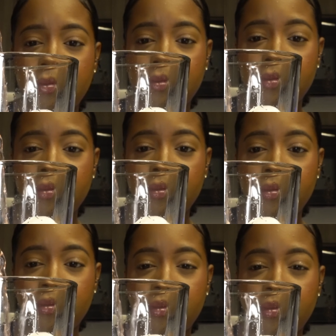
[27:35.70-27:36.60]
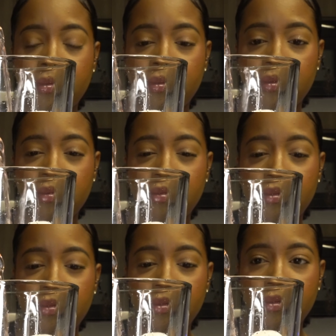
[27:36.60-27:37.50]

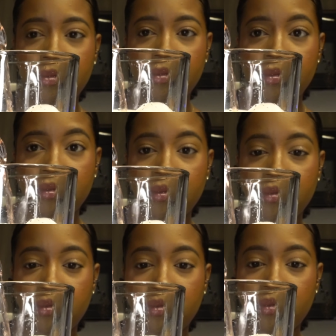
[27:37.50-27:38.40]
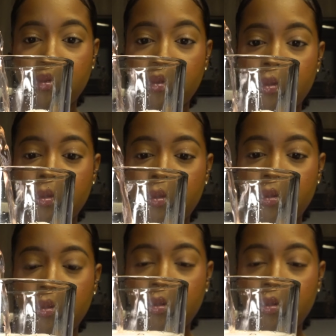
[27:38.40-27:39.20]
[no speech]